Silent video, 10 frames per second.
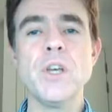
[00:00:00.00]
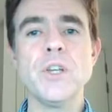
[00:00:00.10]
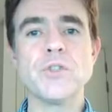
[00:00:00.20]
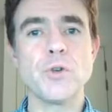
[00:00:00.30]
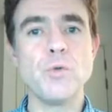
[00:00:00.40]

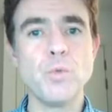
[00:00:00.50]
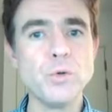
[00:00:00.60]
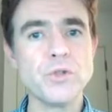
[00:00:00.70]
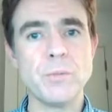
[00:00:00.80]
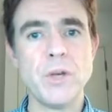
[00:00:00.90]
So
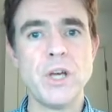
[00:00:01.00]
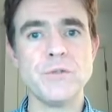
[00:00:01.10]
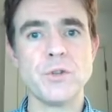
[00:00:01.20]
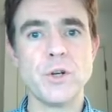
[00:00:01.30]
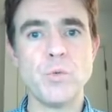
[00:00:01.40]
water
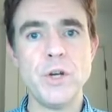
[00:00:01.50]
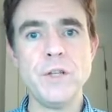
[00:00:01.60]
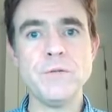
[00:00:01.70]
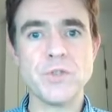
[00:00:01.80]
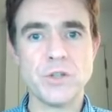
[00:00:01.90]
behaves like
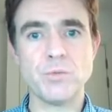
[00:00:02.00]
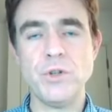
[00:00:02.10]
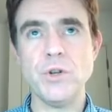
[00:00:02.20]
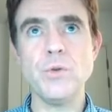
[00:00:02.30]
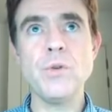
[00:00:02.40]
waves, as we
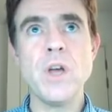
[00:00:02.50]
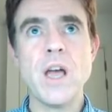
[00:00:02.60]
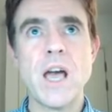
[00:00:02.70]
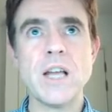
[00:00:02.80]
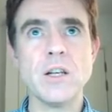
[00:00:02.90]
know,
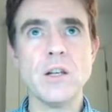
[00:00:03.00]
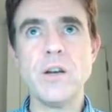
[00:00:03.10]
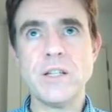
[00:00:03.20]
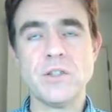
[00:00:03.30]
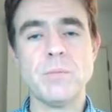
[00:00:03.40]
and
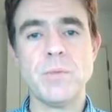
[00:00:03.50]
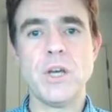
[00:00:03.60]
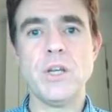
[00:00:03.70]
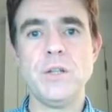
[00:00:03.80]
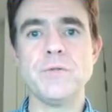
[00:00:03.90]
light
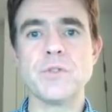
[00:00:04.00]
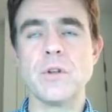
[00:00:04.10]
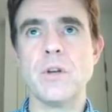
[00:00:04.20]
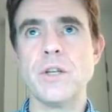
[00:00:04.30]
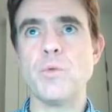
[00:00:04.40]
behaves
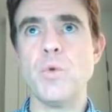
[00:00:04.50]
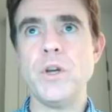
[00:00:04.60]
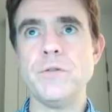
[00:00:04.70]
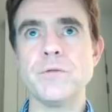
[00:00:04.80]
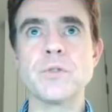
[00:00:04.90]
like
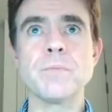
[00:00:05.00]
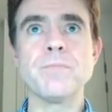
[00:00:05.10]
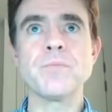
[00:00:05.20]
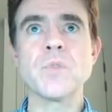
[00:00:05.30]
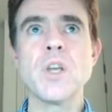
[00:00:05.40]
waves.
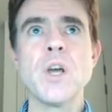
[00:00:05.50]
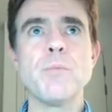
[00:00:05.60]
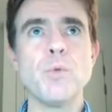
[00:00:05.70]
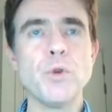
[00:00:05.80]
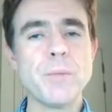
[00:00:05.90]

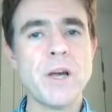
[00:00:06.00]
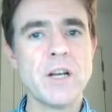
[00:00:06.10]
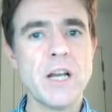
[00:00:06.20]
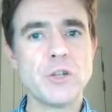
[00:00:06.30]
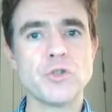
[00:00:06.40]
But what about
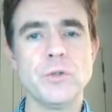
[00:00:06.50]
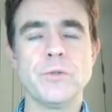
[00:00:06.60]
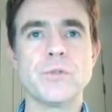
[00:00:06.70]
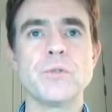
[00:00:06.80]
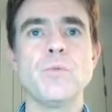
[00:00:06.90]

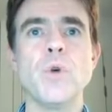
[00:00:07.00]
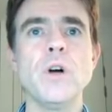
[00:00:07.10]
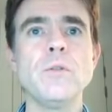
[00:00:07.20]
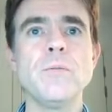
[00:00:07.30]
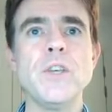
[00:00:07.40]
electrons?
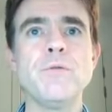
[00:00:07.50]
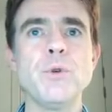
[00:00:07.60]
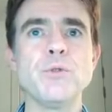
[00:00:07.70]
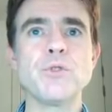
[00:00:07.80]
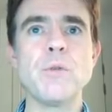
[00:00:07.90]
Well, if we
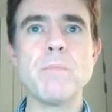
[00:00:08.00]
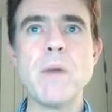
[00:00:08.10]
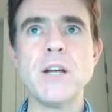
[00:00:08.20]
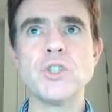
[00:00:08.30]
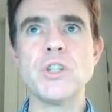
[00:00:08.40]
were to
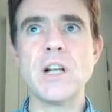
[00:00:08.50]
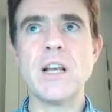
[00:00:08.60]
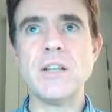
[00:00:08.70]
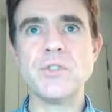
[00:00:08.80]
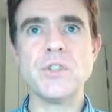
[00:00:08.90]
imagine
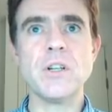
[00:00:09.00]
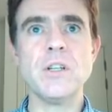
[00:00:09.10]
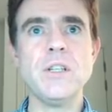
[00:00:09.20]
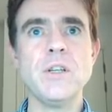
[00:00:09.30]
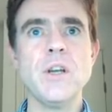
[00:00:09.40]

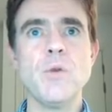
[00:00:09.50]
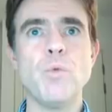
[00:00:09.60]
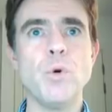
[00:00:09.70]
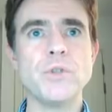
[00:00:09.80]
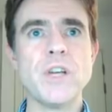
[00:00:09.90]
classically
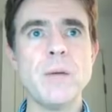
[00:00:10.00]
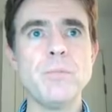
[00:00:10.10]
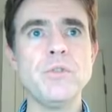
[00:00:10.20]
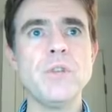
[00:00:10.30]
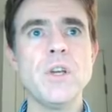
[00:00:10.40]
what would
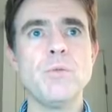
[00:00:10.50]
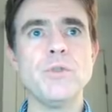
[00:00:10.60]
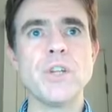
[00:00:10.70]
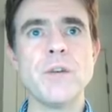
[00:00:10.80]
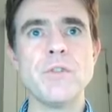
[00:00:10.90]
happen,
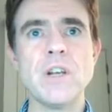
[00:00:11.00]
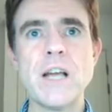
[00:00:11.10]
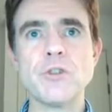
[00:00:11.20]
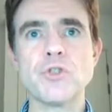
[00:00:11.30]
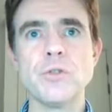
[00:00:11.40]
we'd have
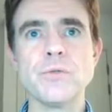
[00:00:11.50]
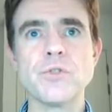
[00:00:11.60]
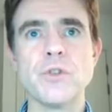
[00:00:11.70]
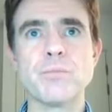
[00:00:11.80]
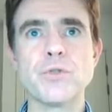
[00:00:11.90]

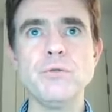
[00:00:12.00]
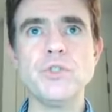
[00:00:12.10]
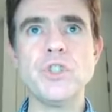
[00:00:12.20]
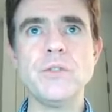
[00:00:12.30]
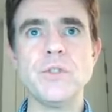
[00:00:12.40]
electrons
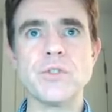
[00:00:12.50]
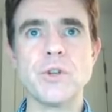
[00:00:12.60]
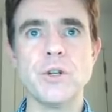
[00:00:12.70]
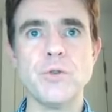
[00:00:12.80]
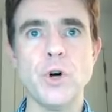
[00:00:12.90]
approaching this
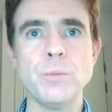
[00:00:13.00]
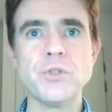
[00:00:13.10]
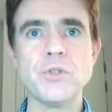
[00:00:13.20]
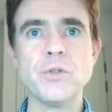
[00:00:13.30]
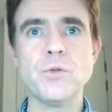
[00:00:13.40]
kind of
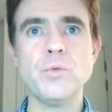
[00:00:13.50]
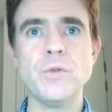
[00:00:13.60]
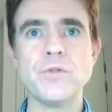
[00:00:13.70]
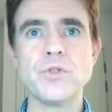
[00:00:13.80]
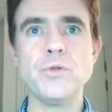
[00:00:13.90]
obstacle
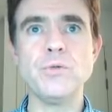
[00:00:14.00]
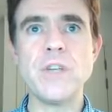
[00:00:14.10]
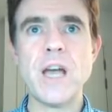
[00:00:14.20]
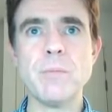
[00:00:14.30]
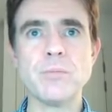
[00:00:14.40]
with two
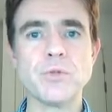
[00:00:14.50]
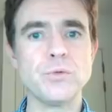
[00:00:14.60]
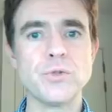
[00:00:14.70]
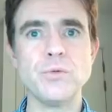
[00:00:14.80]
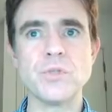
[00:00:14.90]
gaps or
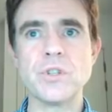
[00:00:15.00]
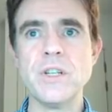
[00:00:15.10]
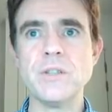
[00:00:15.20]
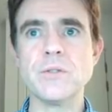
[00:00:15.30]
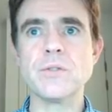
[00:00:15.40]
two
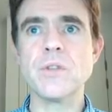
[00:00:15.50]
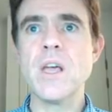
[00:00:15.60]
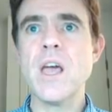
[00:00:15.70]
slits.